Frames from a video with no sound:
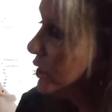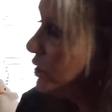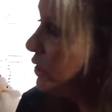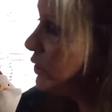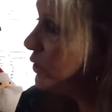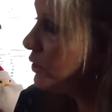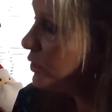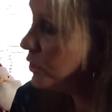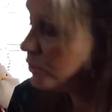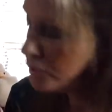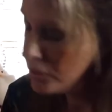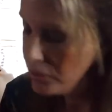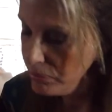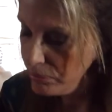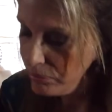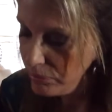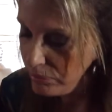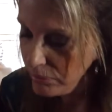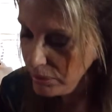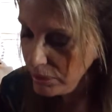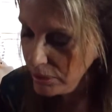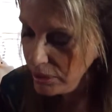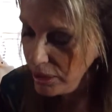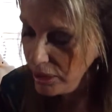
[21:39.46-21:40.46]
could do some
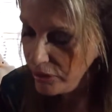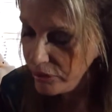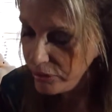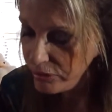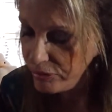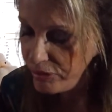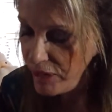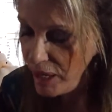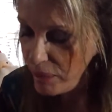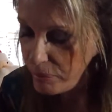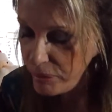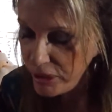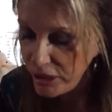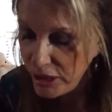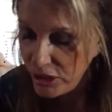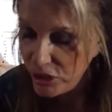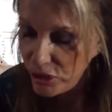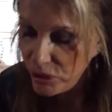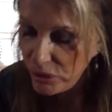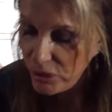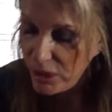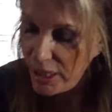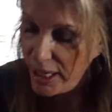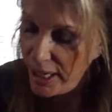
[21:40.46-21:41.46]
other fabric
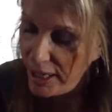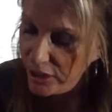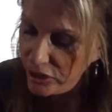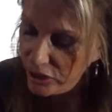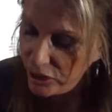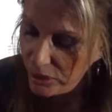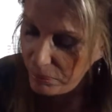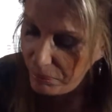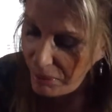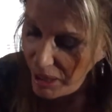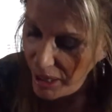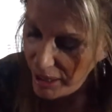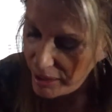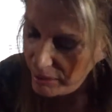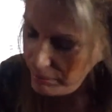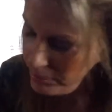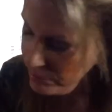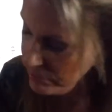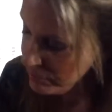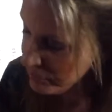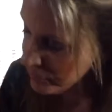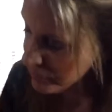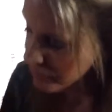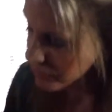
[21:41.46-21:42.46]
that you could add to the
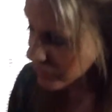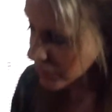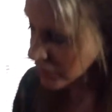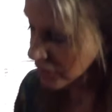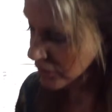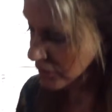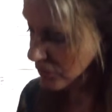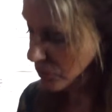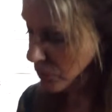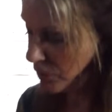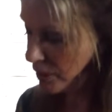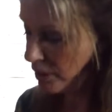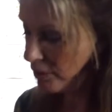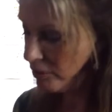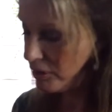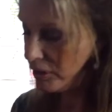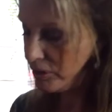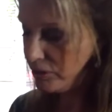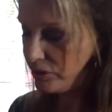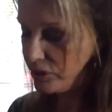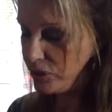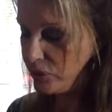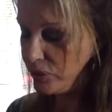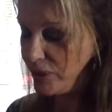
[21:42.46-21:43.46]
bottom or whatever.
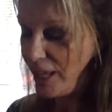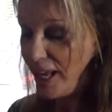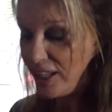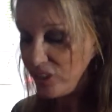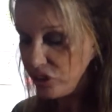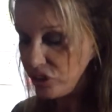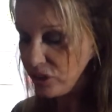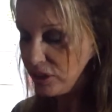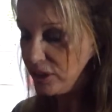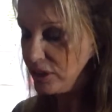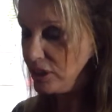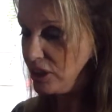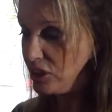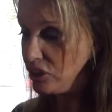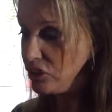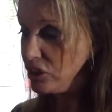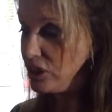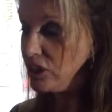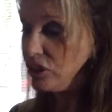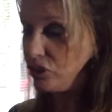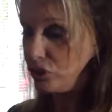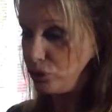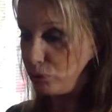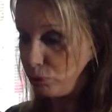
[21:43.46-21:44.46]
So this
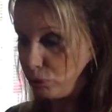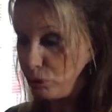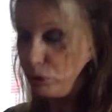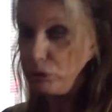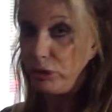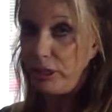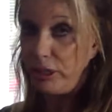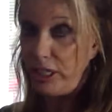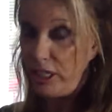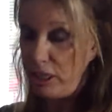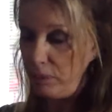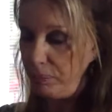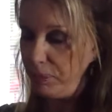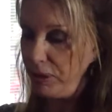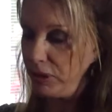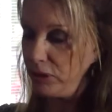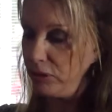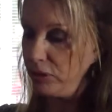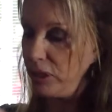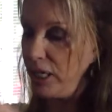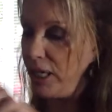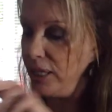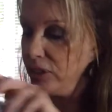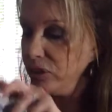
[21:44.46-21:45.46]
is truly a
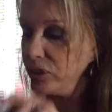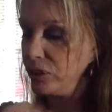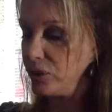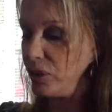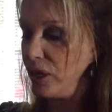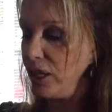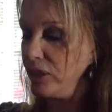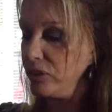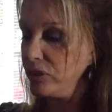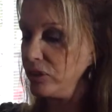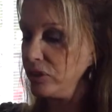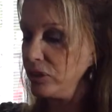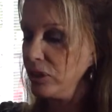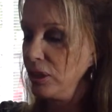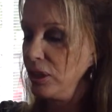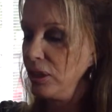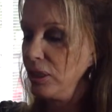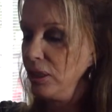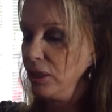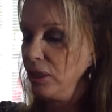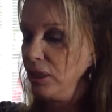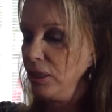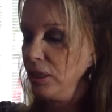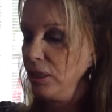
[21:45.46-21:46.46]
pillowcase dress
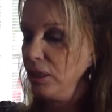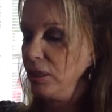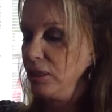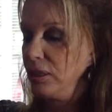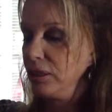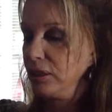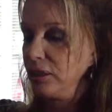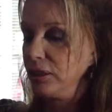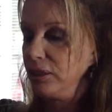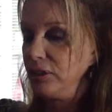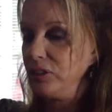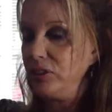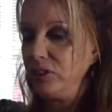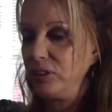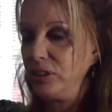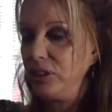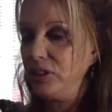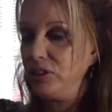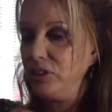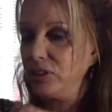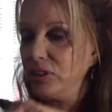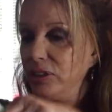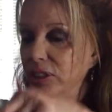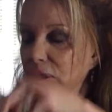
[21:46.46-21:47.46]
because
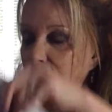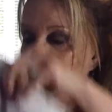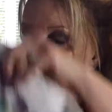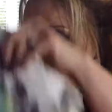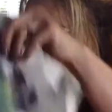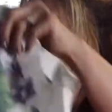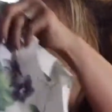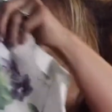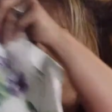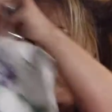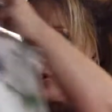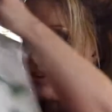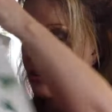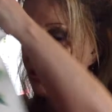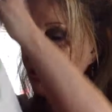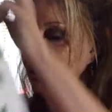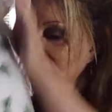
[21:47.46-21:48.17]
it's using a pillowcase.